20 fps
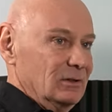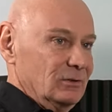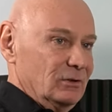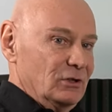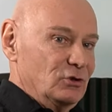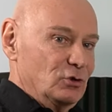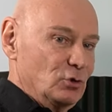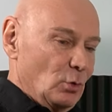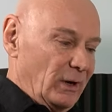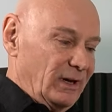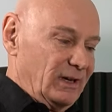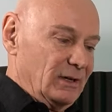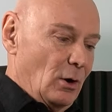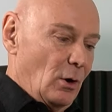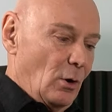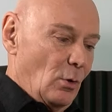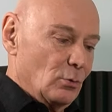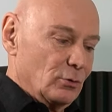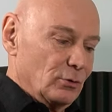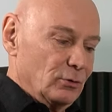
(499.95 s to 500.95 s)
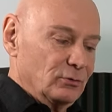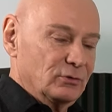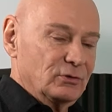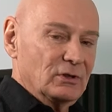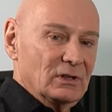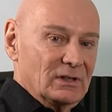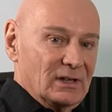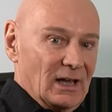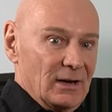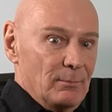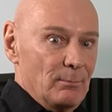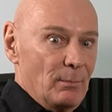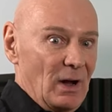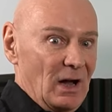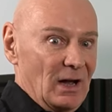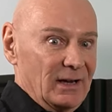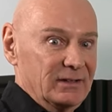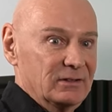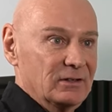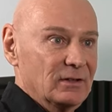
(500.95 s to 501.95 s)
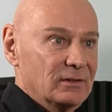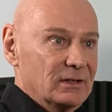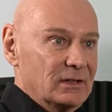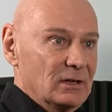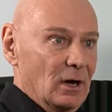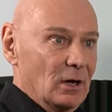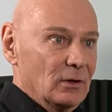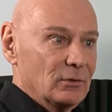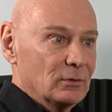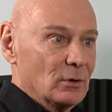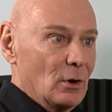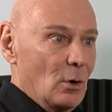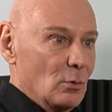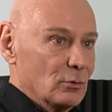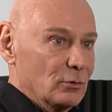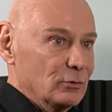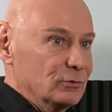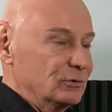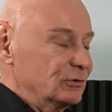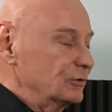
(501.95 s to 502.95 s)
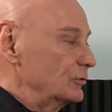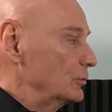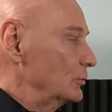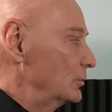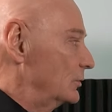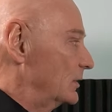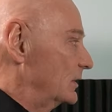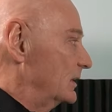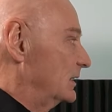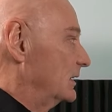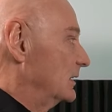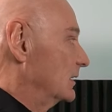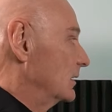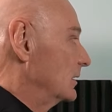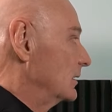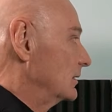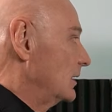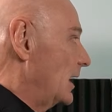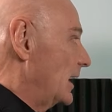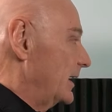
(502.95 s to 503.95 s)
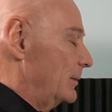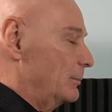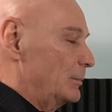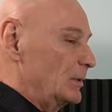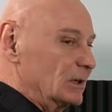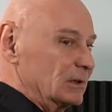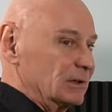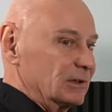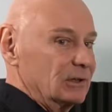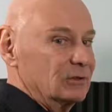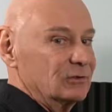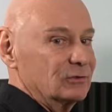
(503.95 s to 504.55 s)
the joint owners can bind the other owners to the liability.